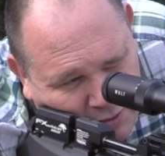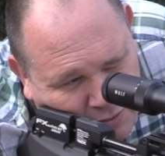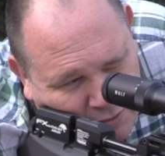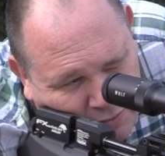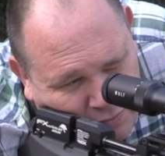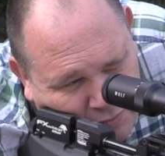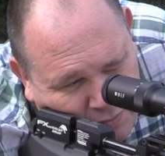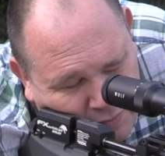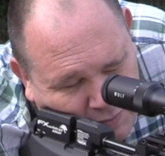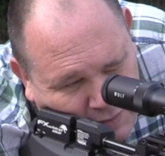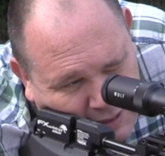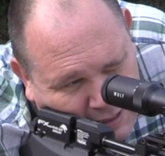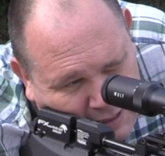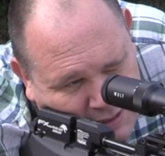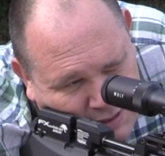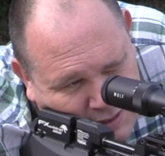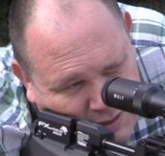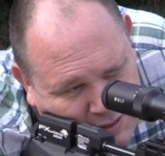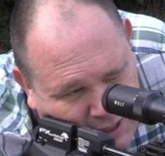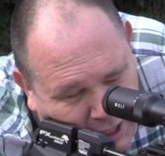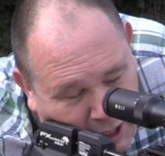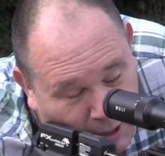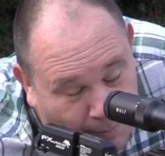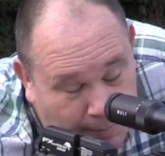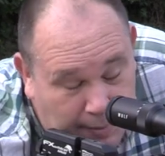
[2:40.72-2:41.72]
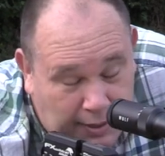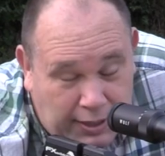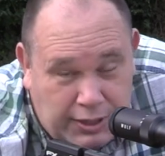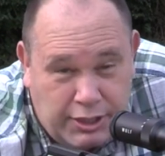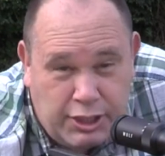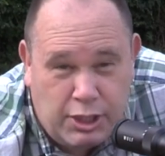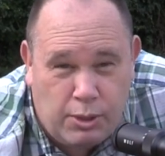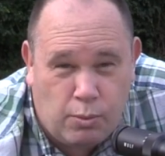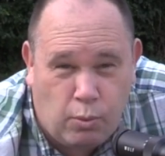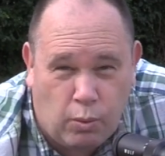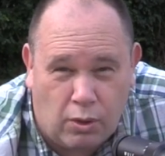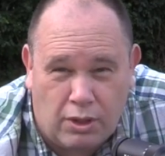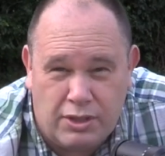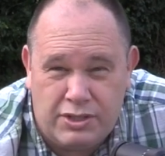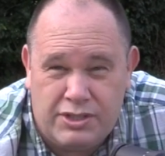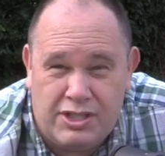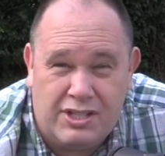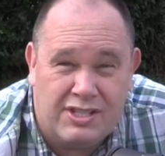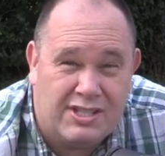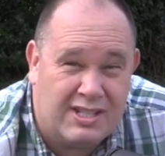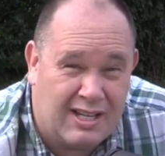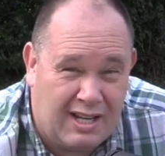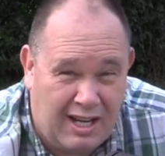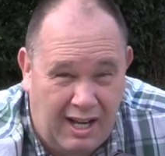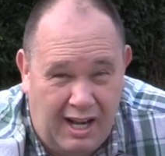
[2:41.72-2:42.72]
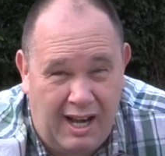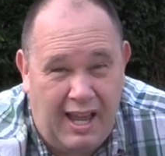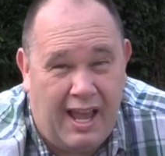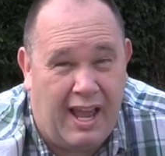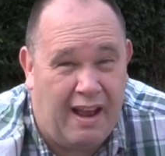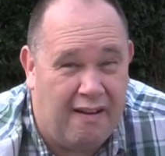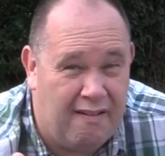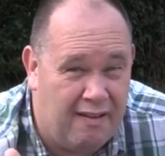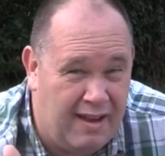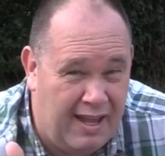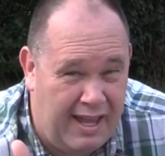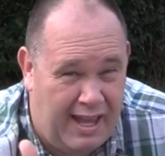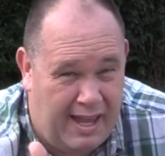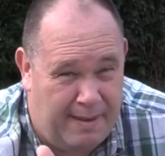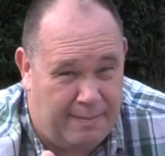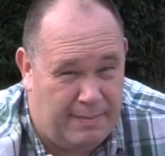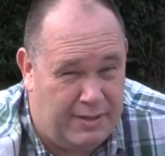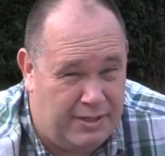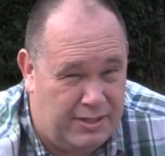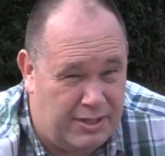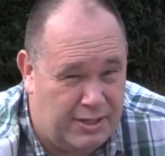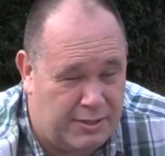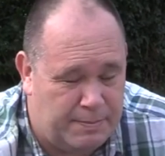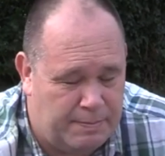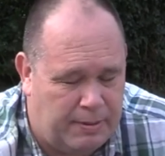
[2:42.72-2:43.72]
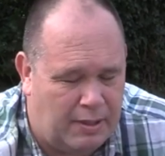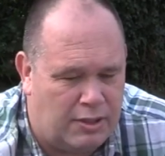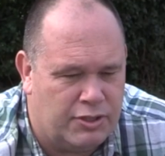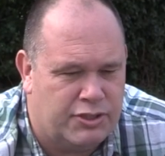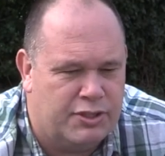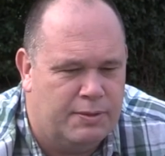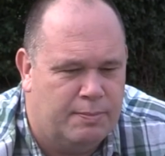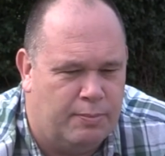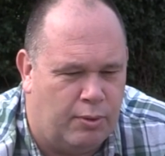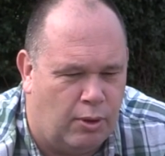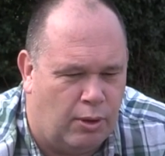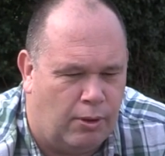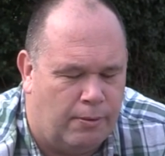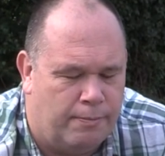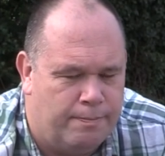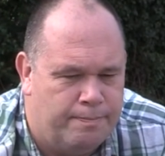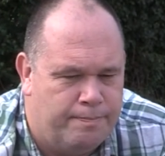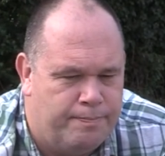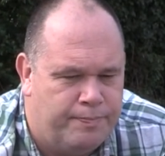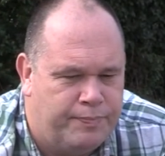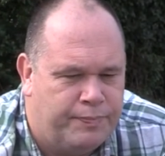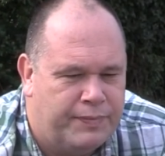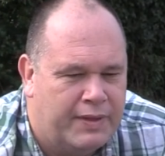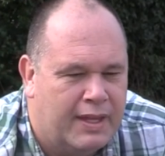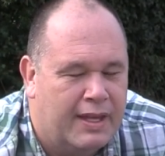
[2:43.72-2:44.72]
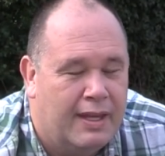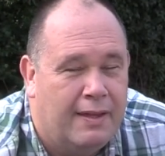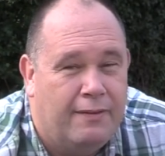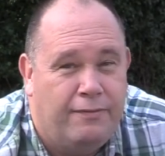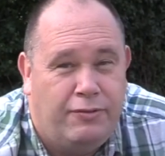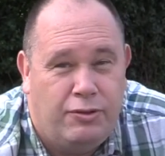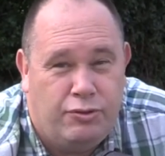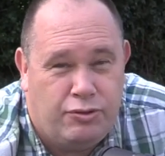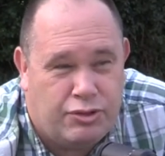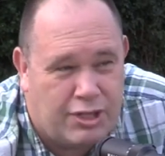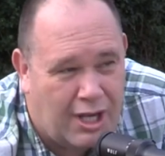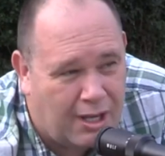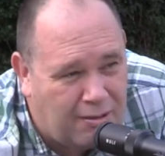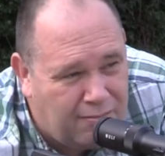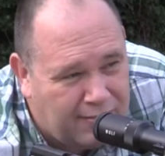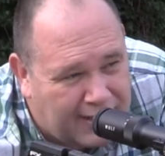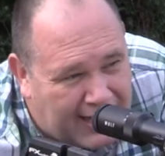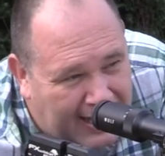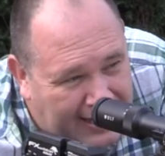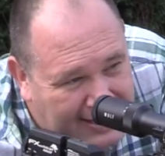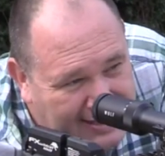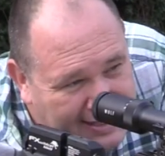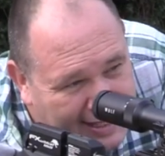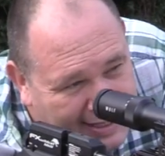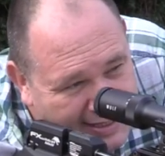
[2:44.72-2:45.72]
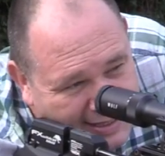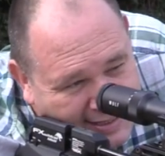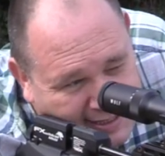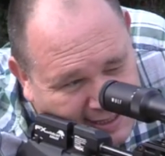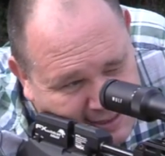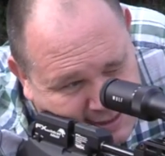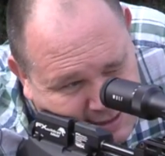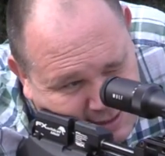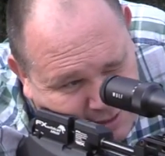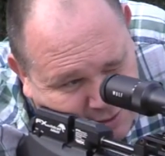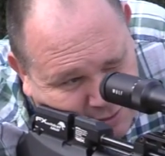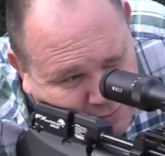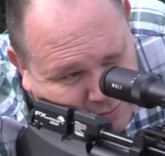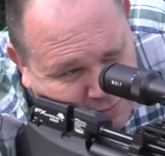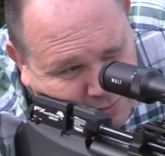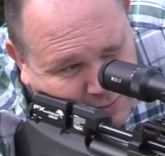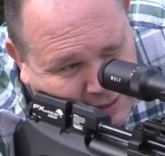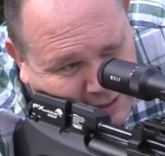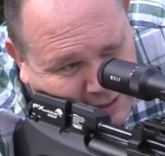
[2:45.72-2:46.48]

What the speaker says: through that scope, and you want as clear an image as possible. If you don't get dead center through